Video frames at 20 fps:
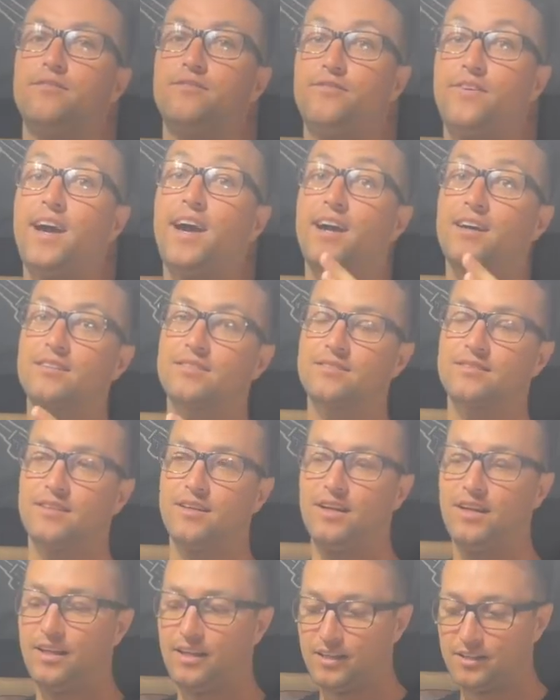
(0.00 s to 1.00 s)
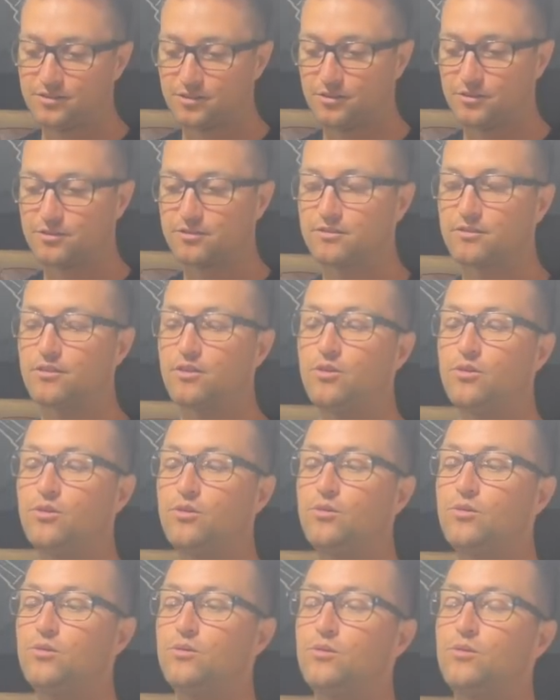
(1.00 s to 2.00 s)
fast. So you
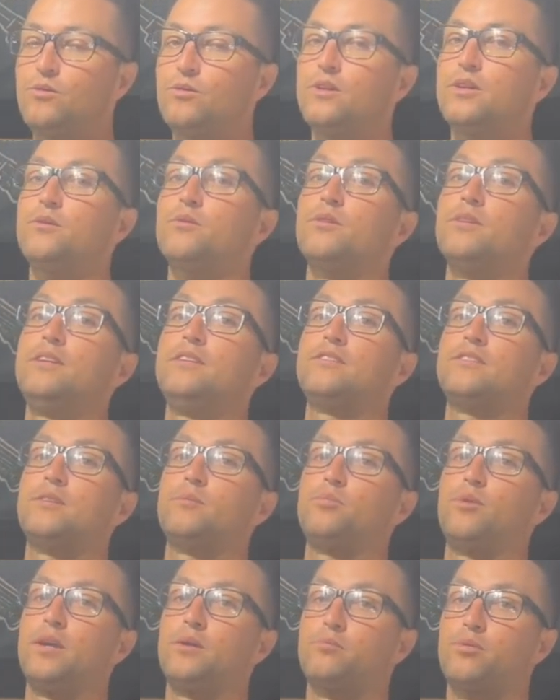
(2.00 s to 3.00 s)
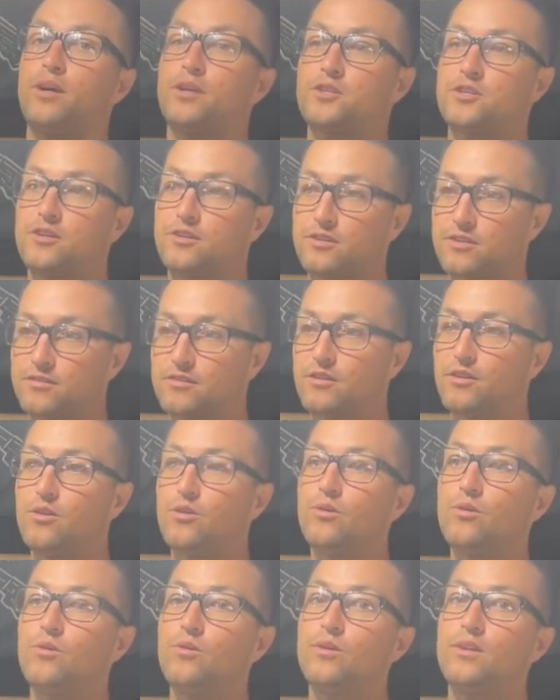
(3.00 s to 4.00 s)
slowly release the brake pressure to
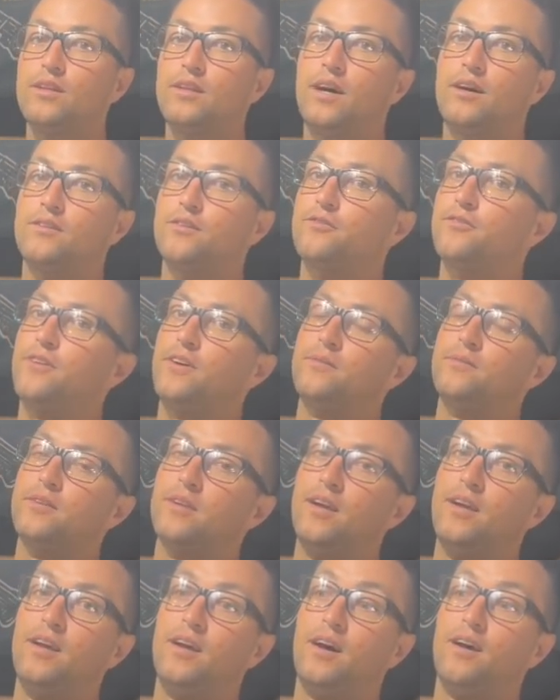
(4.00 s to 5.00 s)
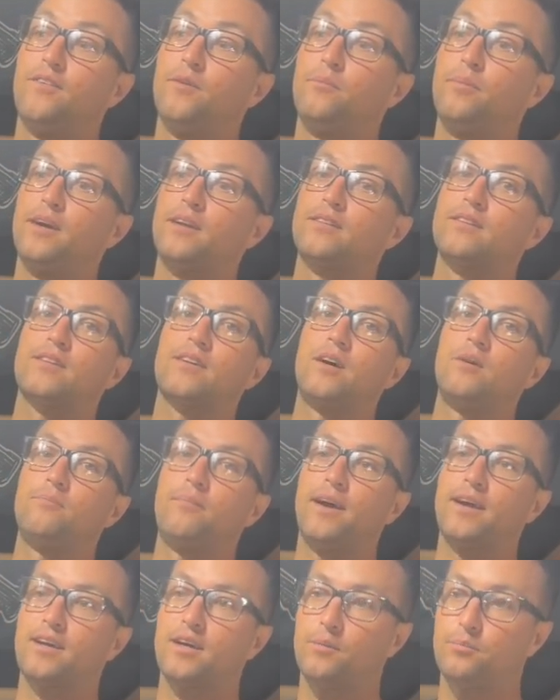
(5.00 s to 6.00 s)
slowly allow the front of the bike to come
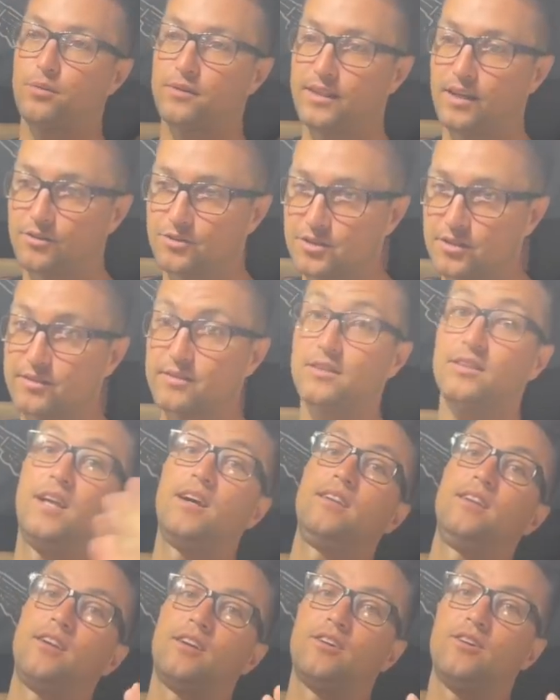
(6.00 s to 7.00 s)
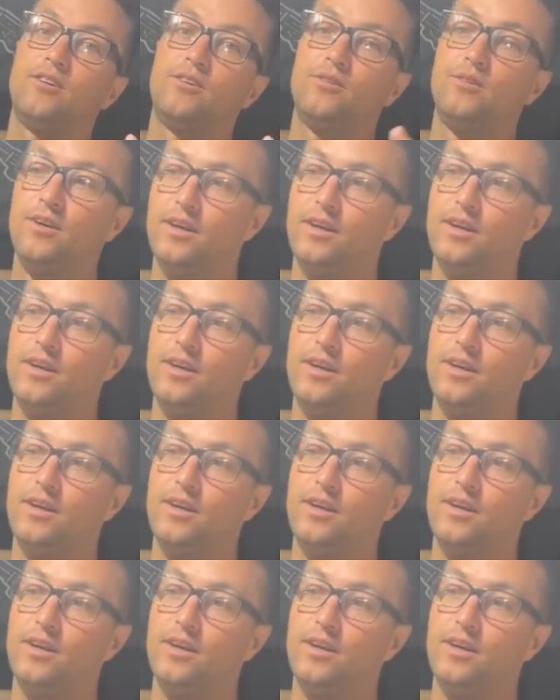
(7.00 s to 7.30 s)
back up without just letting it go